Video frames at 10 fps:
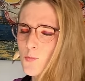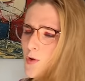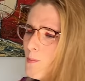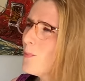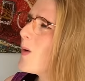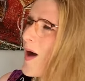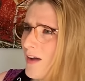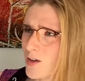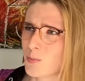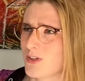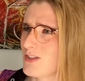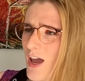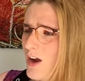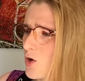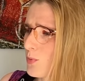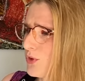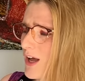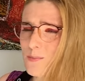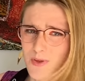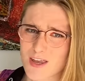Remarkably terrible
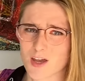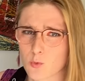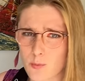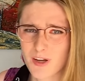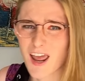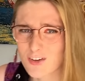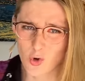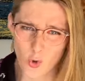at being a woman and